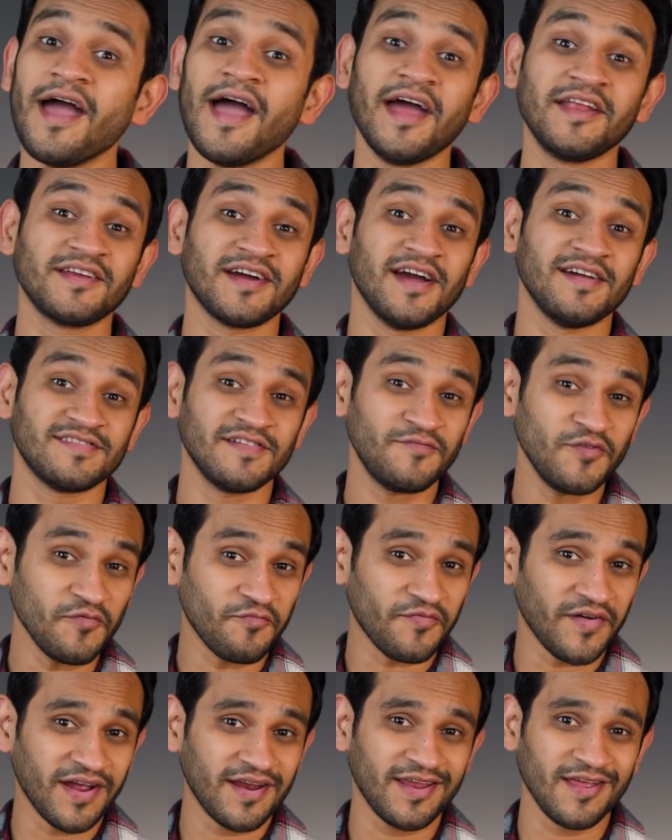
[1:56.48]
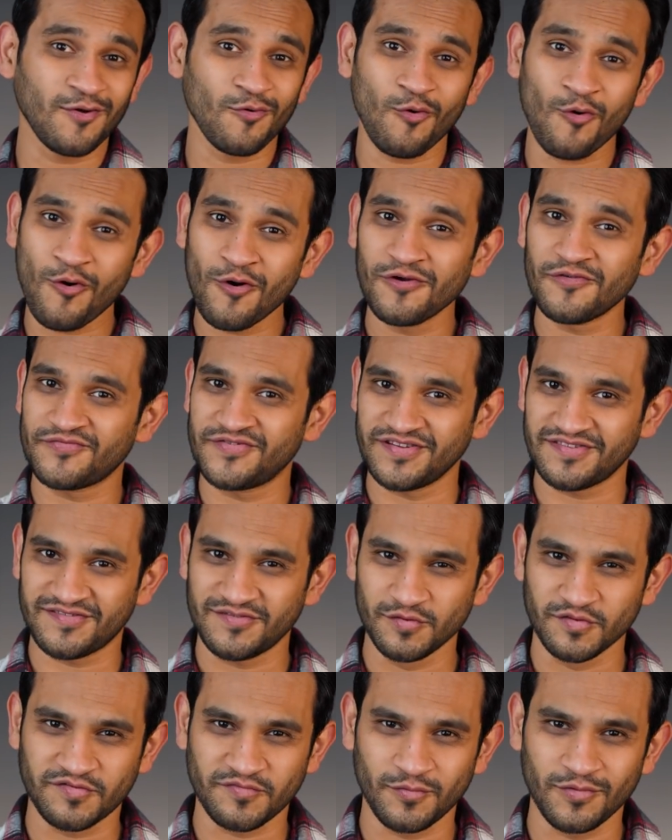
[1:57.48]
And guys, if you're finding all of this
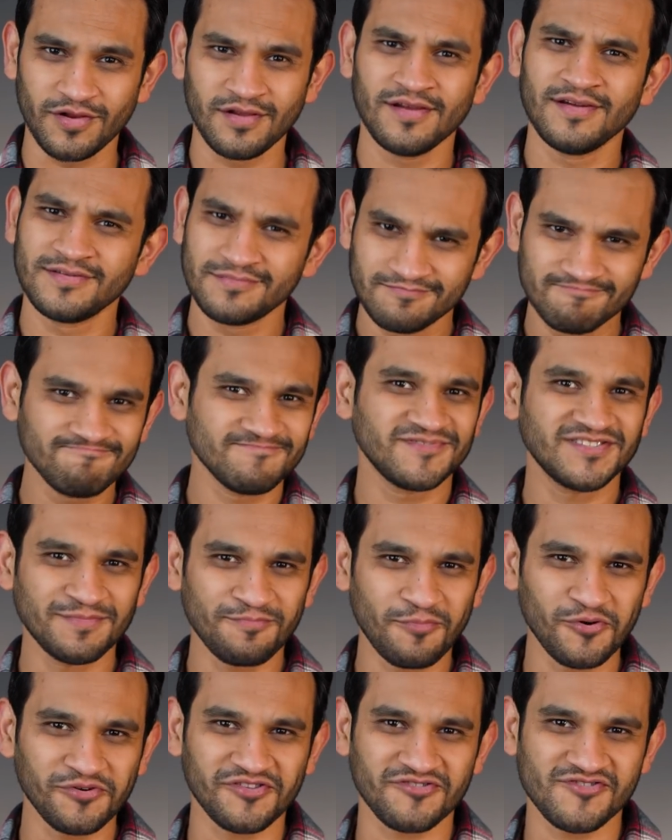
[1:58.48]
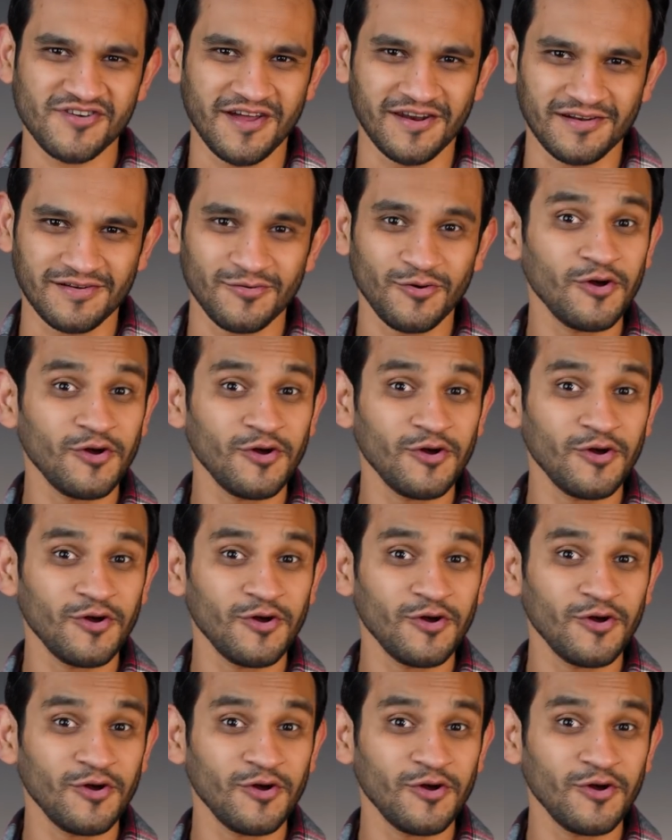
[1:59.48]
useful, support the channel.